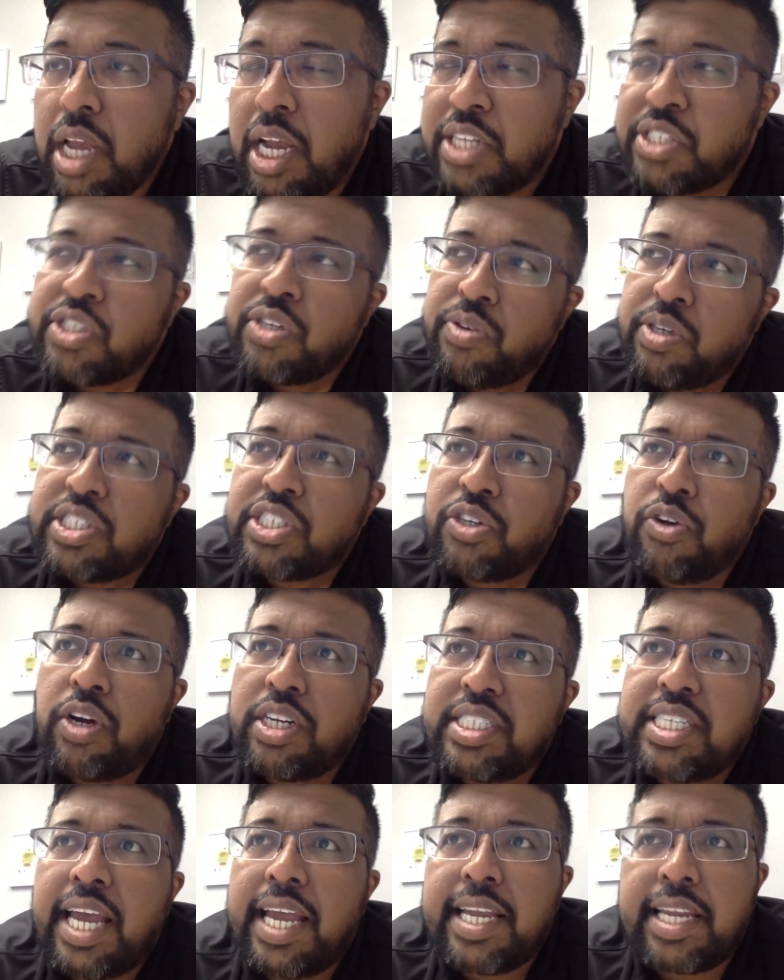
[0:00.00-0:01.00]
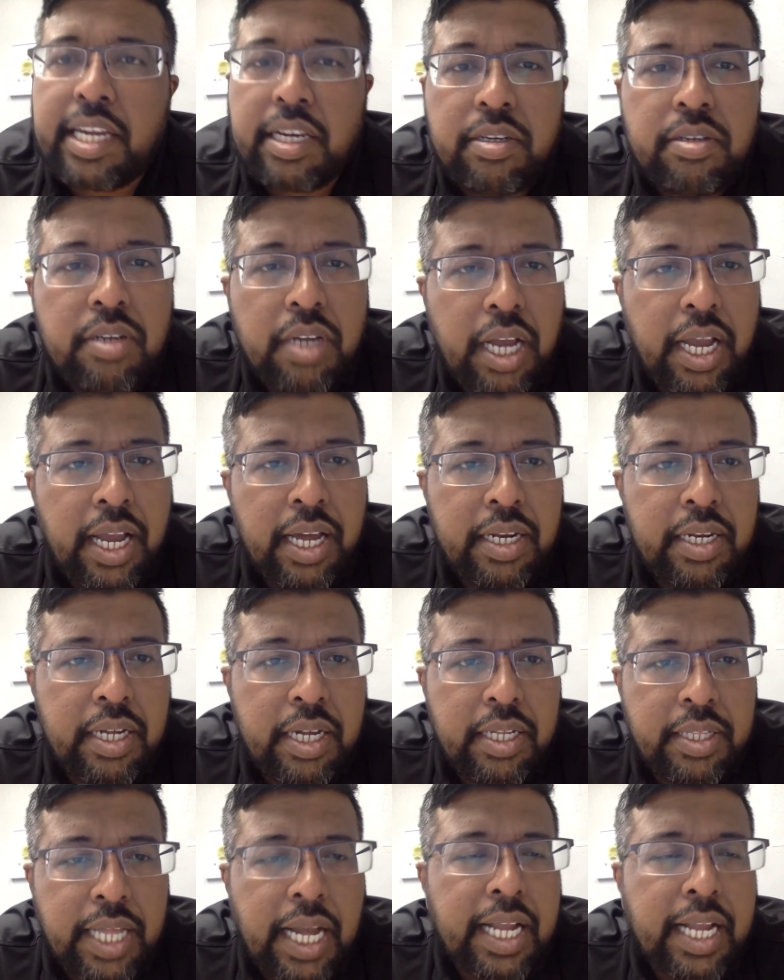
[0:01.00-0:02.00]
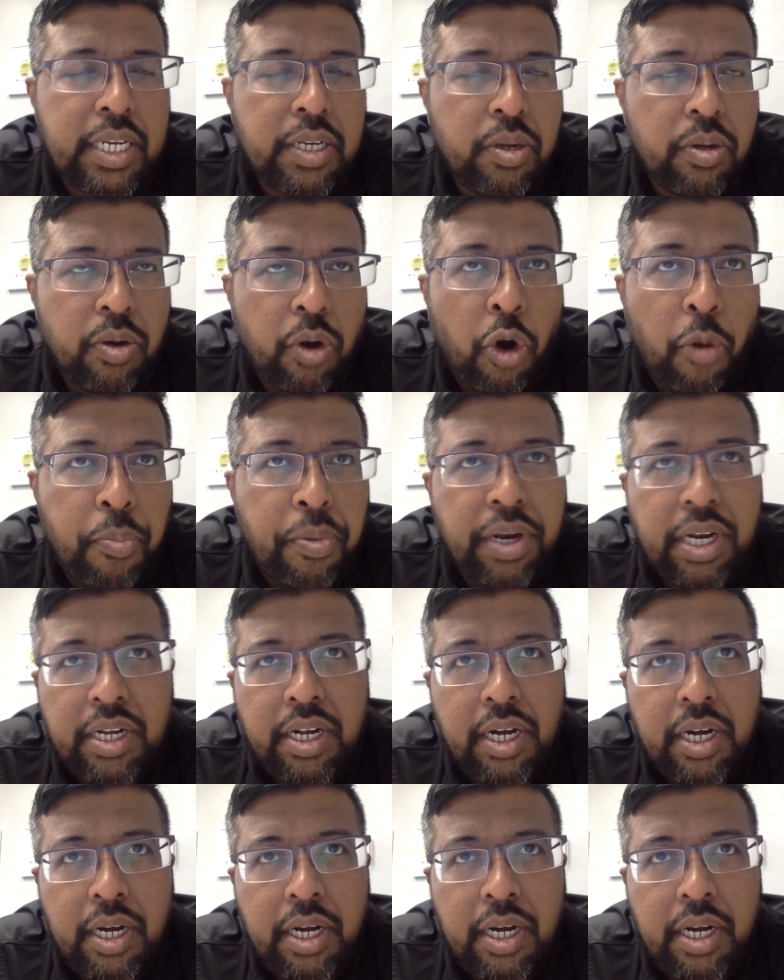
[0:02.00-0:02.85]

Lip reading: It's the risk you are taking, and that can open